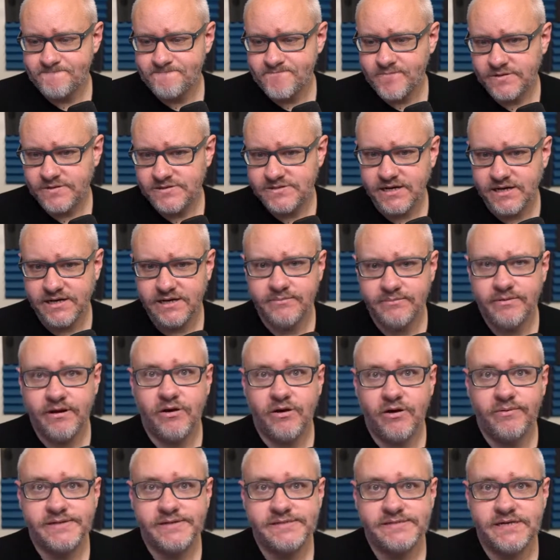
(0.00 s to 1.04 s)
talking about our
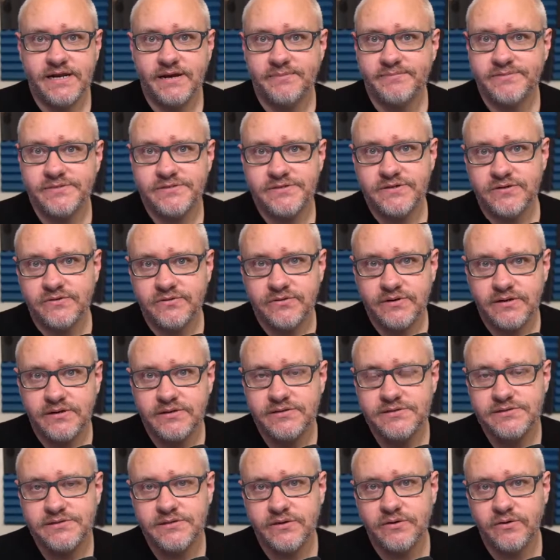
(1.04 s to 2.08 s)
recent episode.
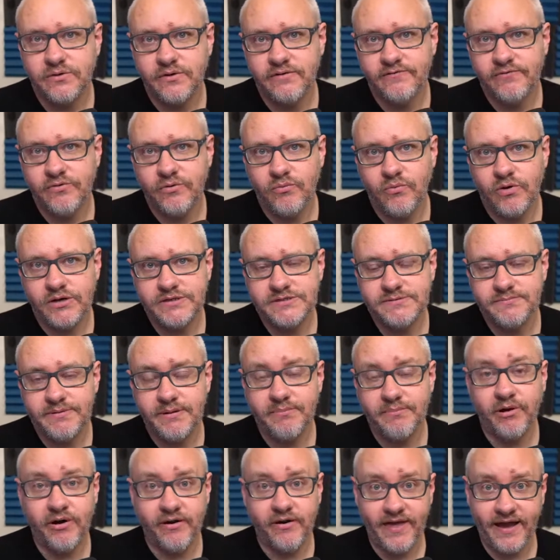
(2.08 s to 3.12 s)
So if you want to be a
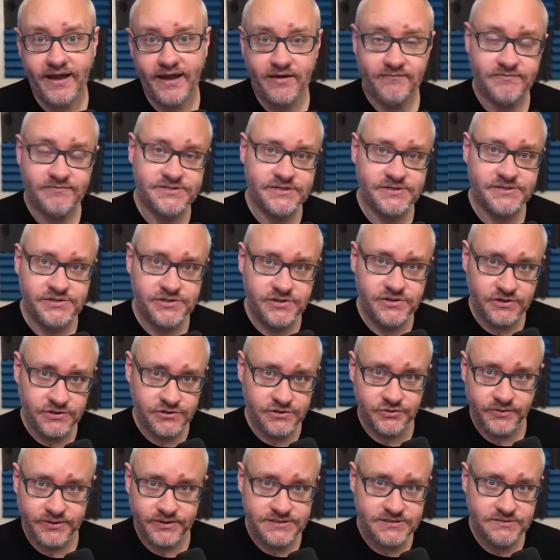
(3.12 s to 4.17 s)
part of that conversation, you can
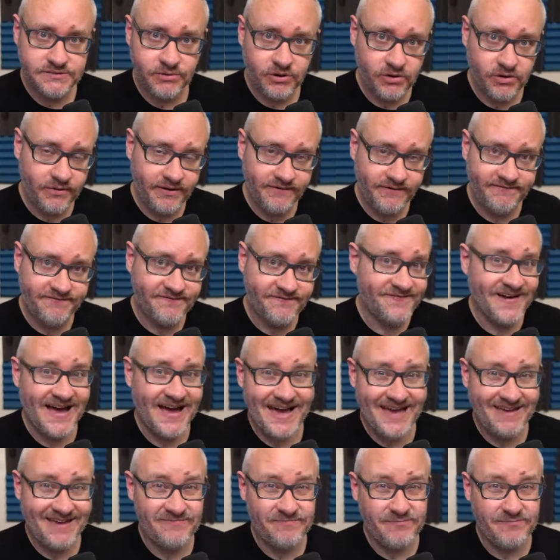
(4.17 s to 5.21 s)
join us tomorrow at
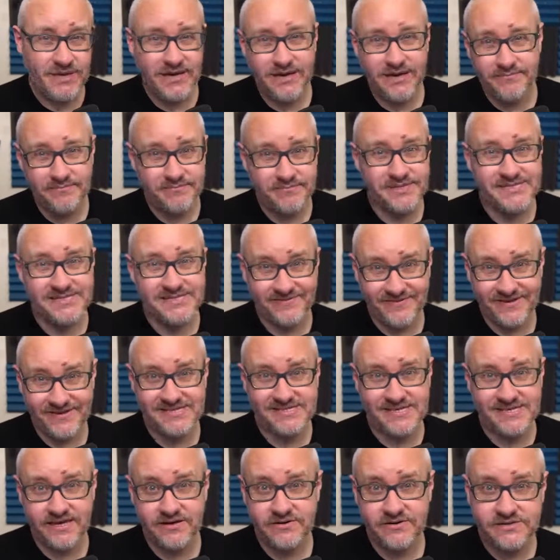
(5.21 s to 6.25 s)
5 p.m. Pacific
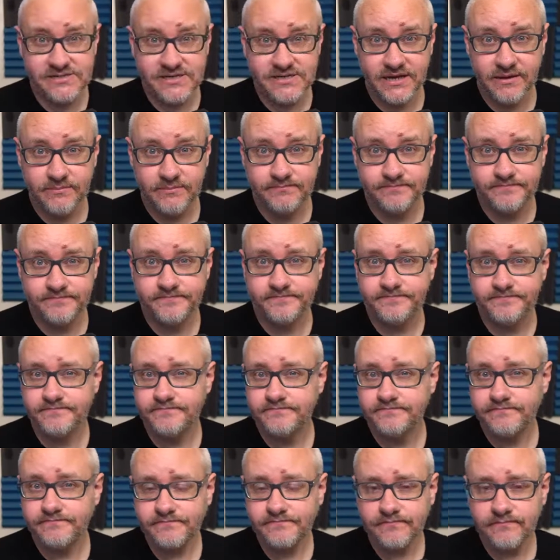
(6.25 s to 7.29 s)
Standard Time.
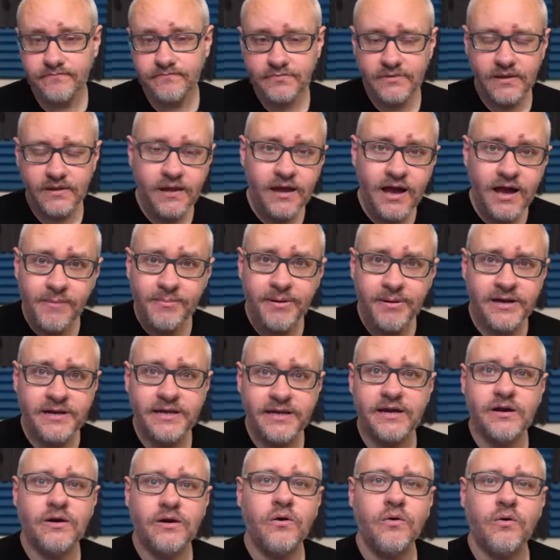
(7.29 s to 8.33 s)
Hop on
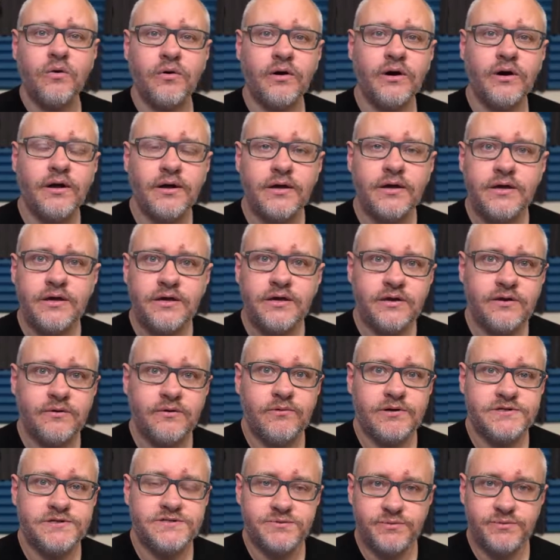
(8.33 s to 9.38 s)
here, or you can
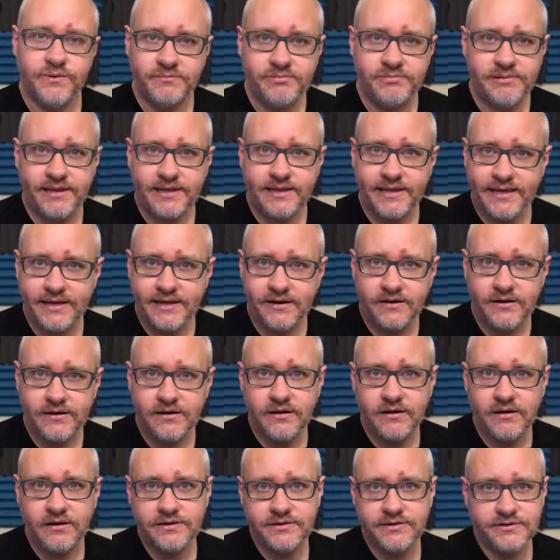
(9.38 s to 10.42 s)
watch the replay later
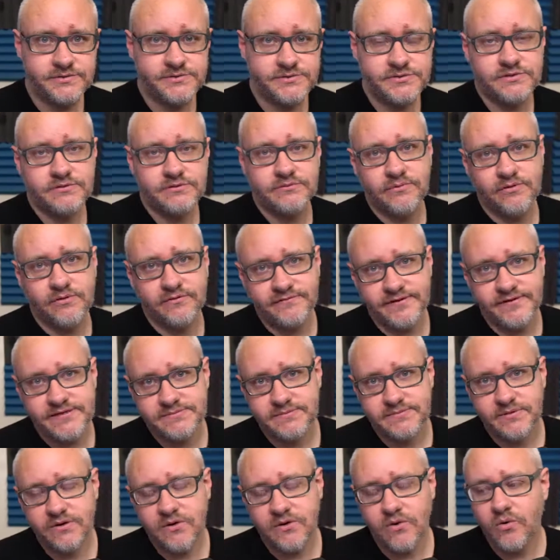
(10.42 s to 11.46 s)
on YouTube or
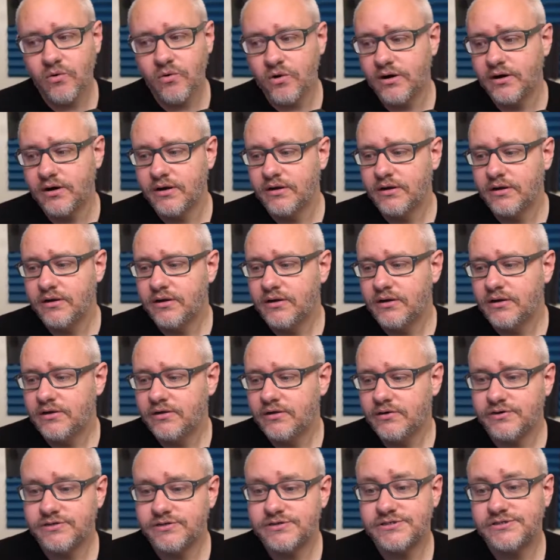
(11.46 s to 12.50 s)
Facebook, or you
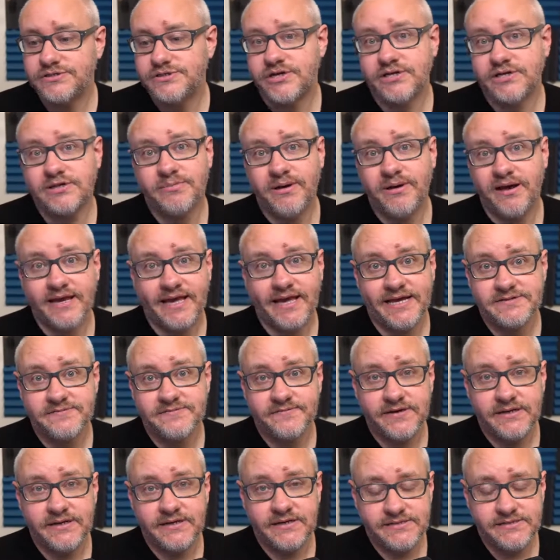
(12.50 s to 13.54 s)
can just check the podcast
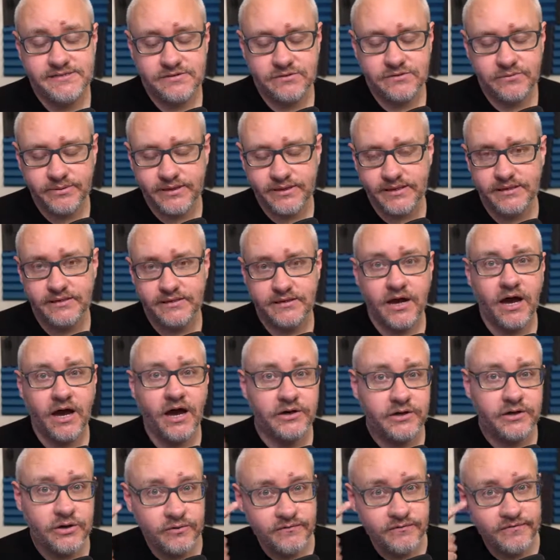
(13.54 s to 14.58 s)
feed, because it'll be, the
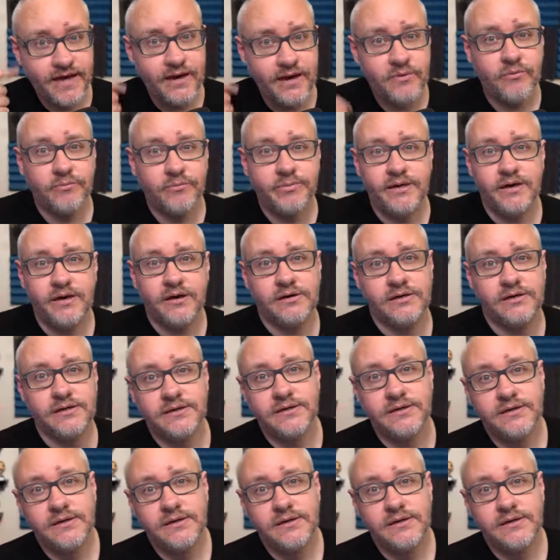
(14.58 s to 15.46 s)
audio of that will be on